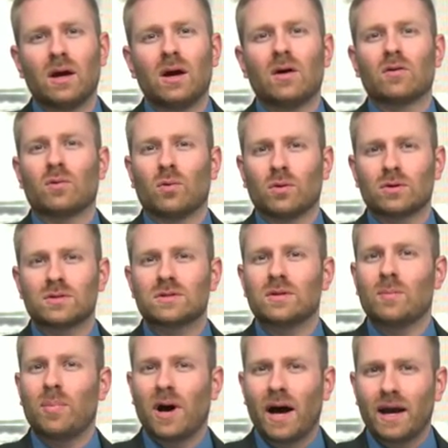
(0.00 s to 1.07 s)
Of course,
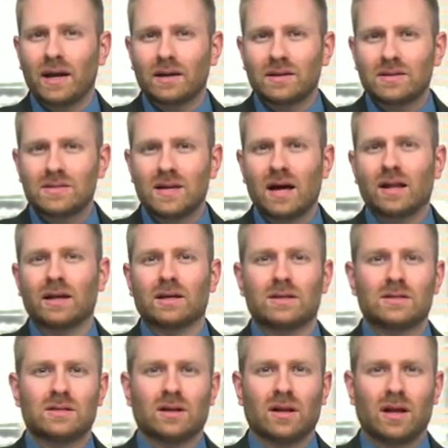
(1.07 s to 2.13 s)
the buying and the selling
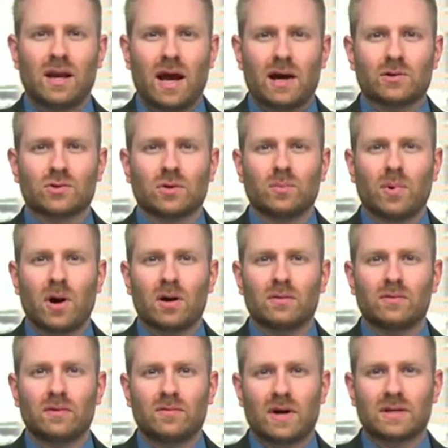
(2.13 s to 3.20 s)
is still a natural part
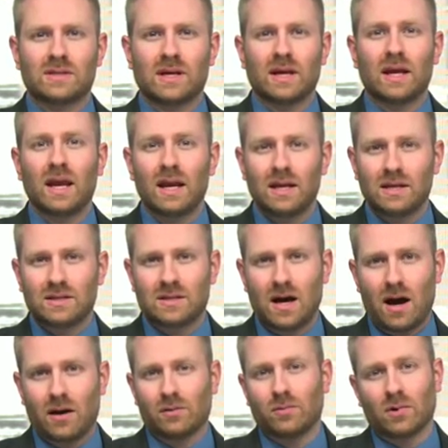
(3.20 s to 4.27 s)
of investing in any
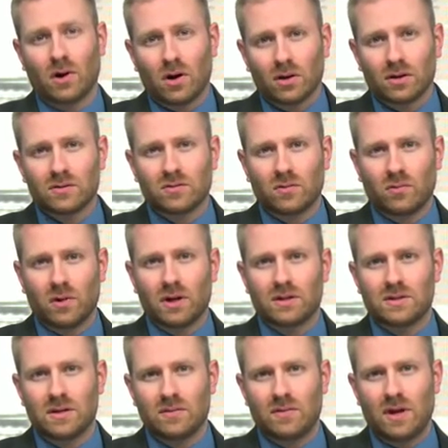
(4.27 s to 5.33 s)
stock, regardless of what
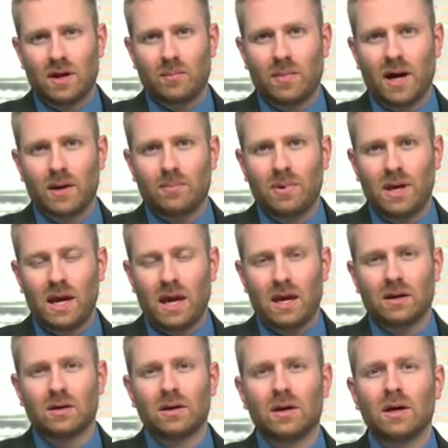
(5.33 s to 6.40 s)
its dividend might
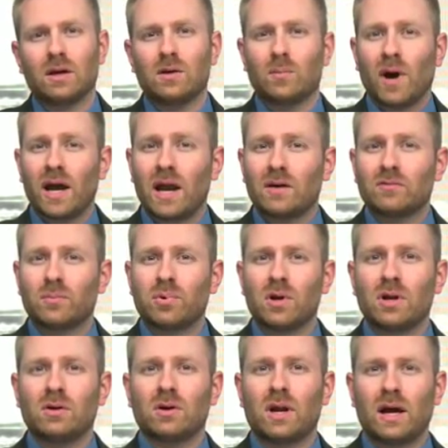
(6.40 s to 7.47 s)
be. You might have a
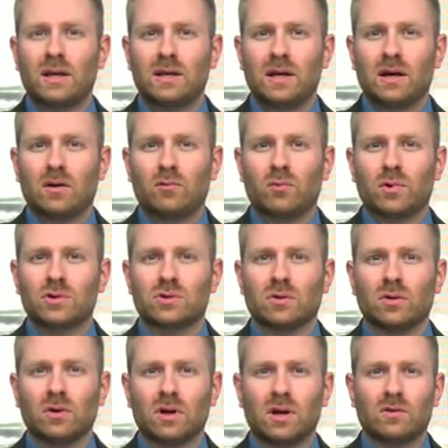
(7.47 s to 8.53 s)
pretty good idea of what you're
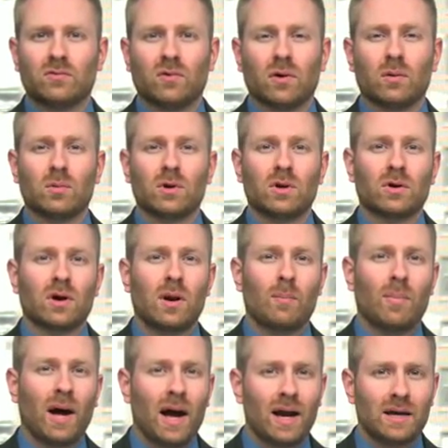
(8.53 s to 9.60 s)
looking for when you're going to
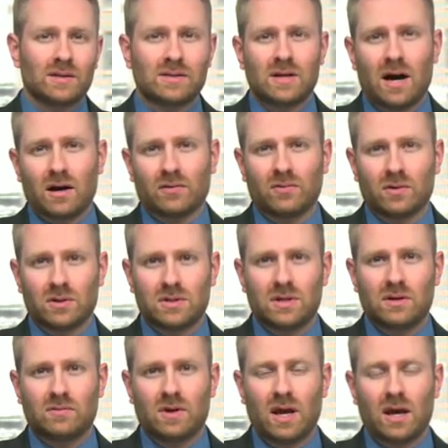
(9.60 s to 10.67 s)
buy a stock for its
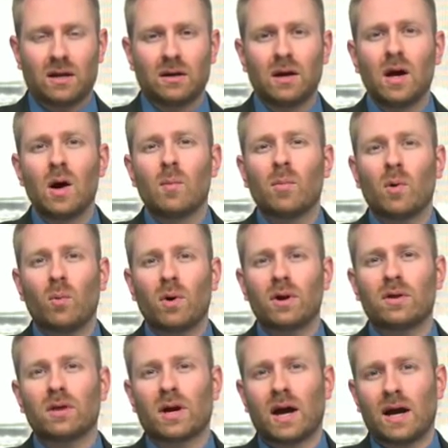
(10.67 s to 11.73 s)
dividend, but what
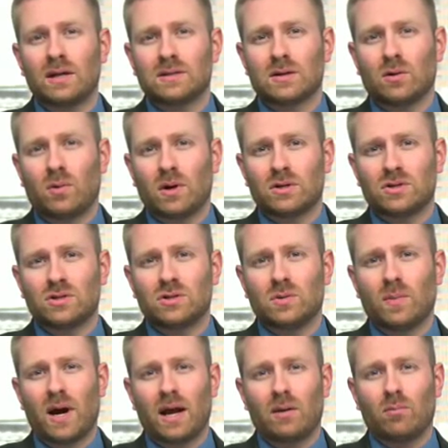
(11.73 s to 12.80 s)
are the kinds of questions you
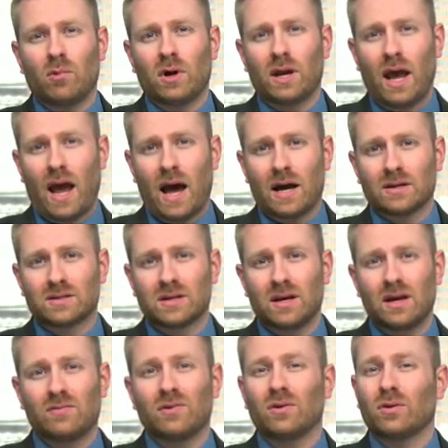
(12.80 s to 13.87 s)
might want to ask
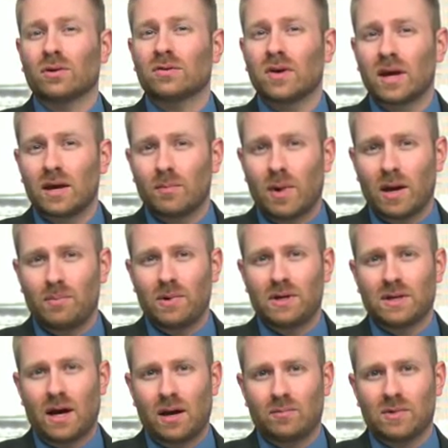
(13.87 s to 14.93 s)
if it looks like it might be
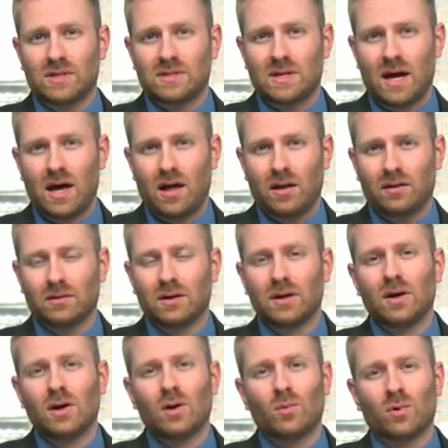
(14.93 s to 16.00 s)
time to sell?
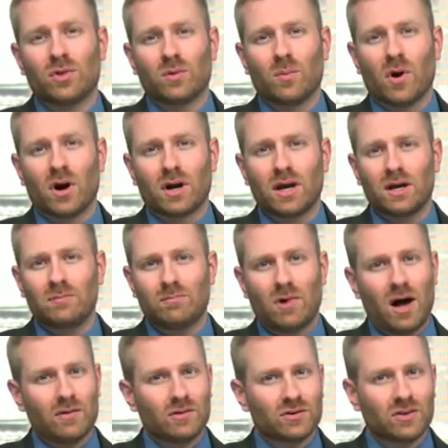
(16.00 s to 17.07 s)
With the market
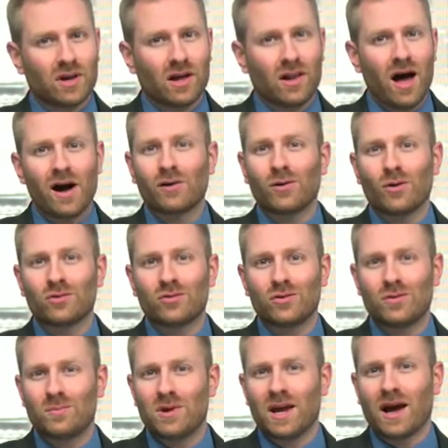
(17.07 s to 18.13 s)
obviously a lot closer
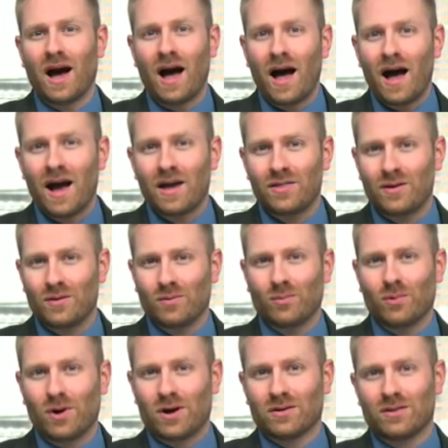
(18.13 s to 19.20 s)
to being high
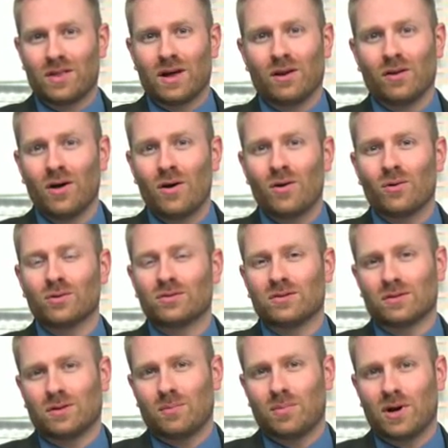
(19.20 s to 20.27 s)
than low
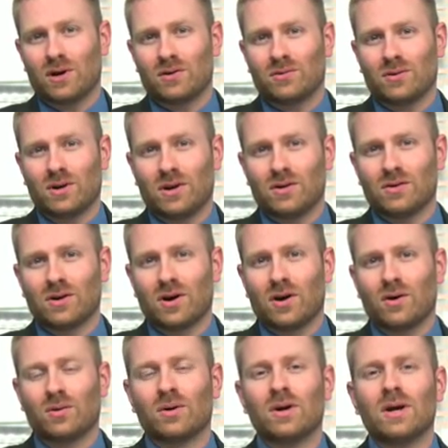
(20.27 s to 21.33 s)
compared to a year
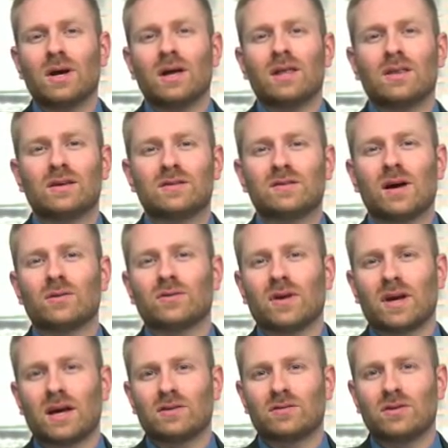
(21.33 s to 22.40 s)
ago, this sounds
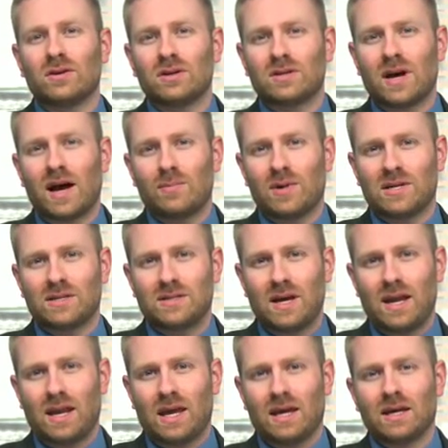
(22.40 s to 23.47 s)
like as good a time as
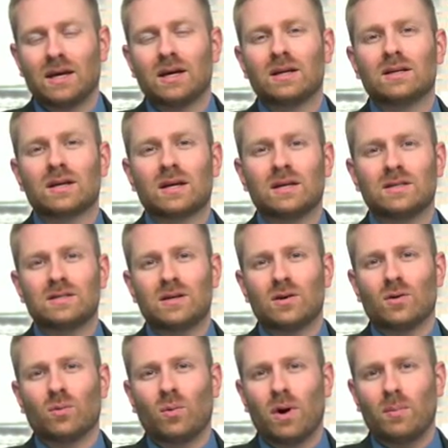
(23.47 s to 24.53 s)
any to
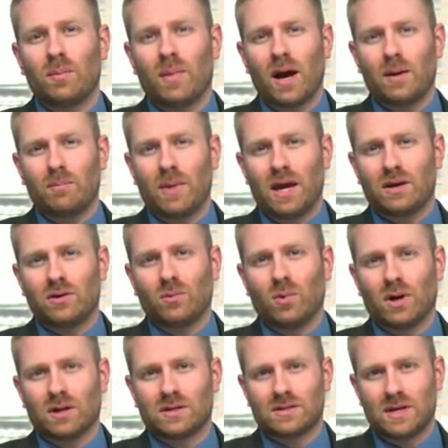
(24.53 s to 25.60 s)
consider what might make you
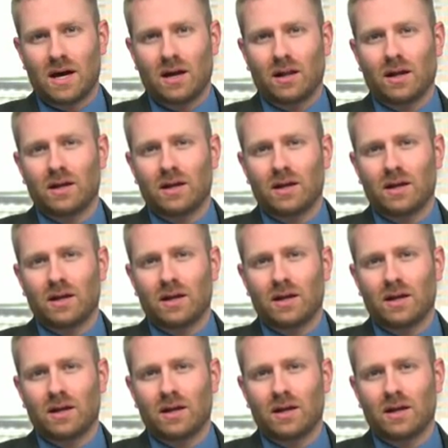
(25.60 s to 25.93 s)
want to sell a